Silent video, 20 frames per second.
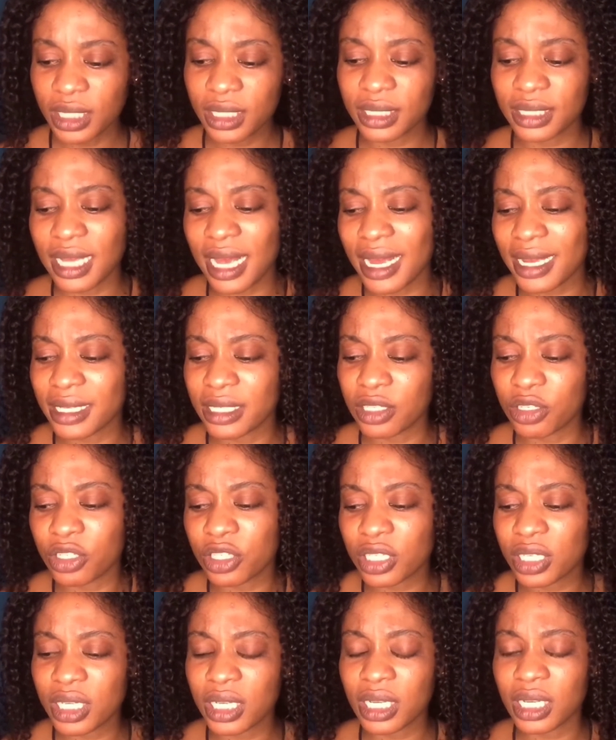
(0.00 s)
there is
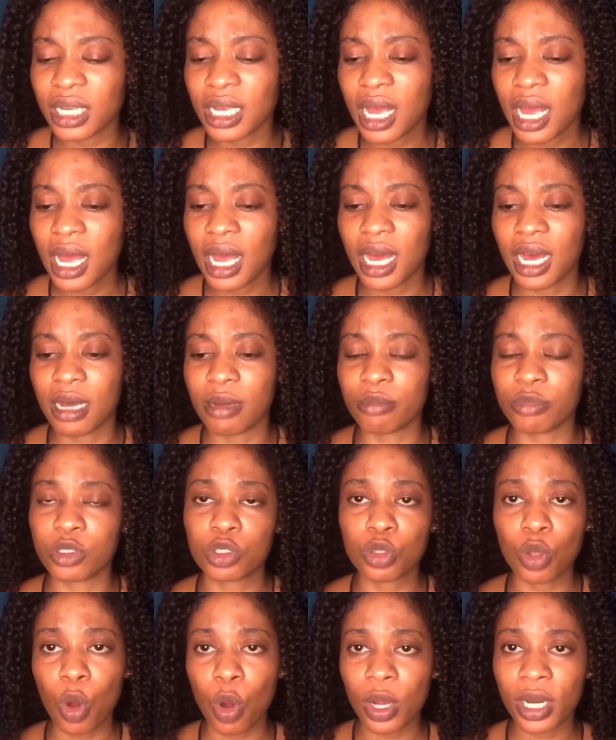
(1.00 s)
usually
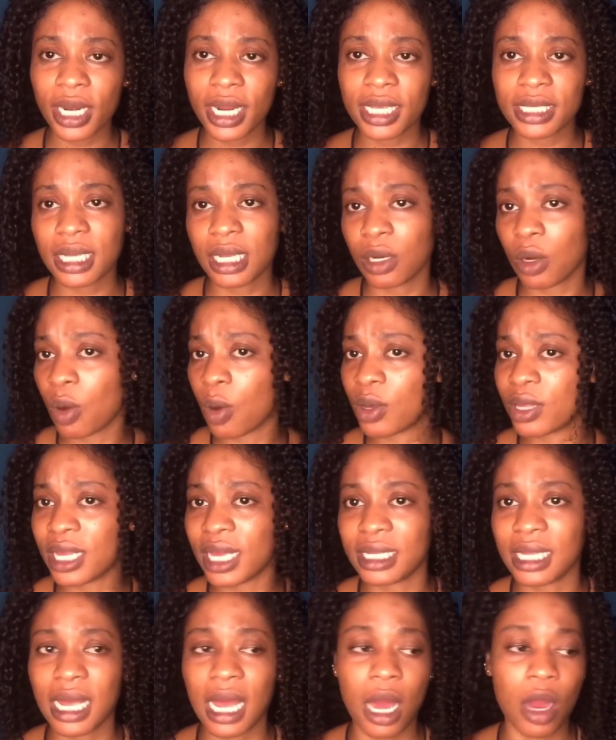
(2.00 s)
soreness and all
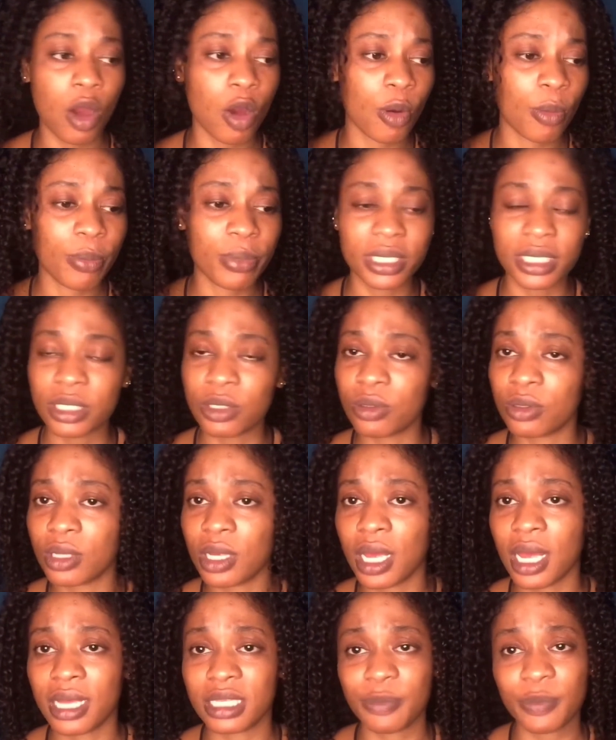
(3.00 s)
that accompanies,
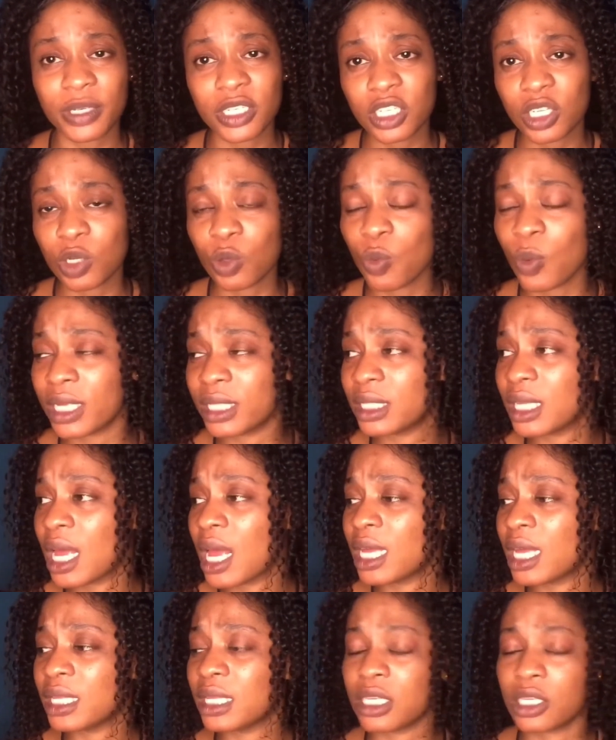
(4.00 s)
especially when
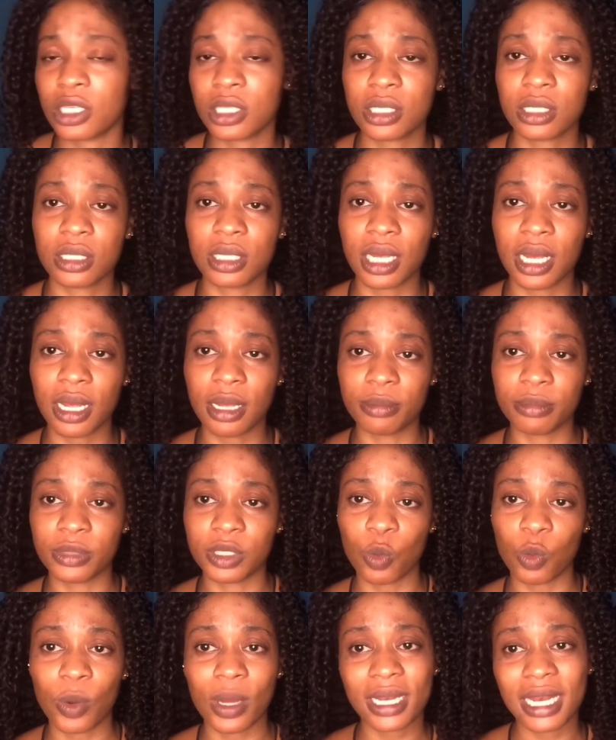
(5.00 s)

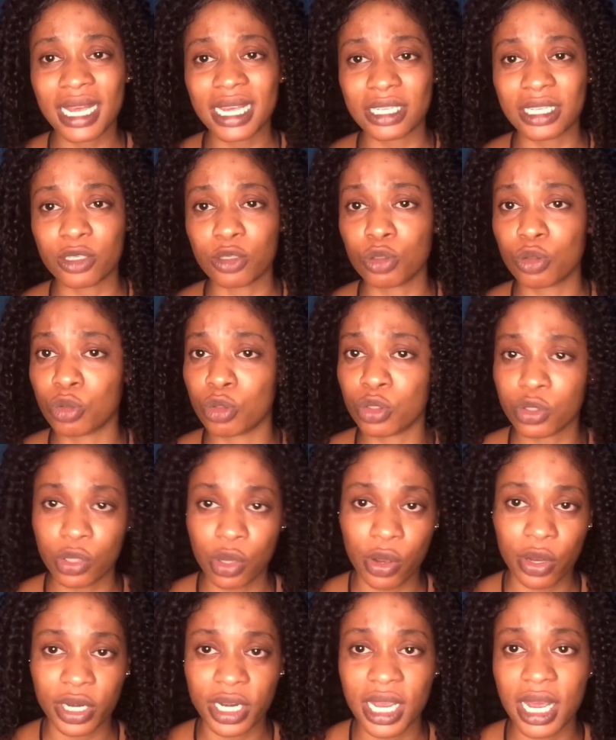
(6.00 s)
the weather is too
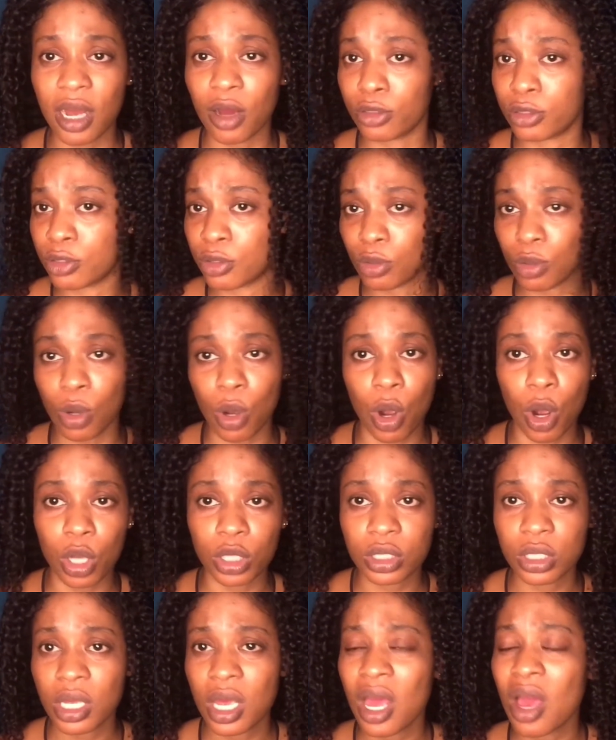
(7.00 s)
sunny or too hot,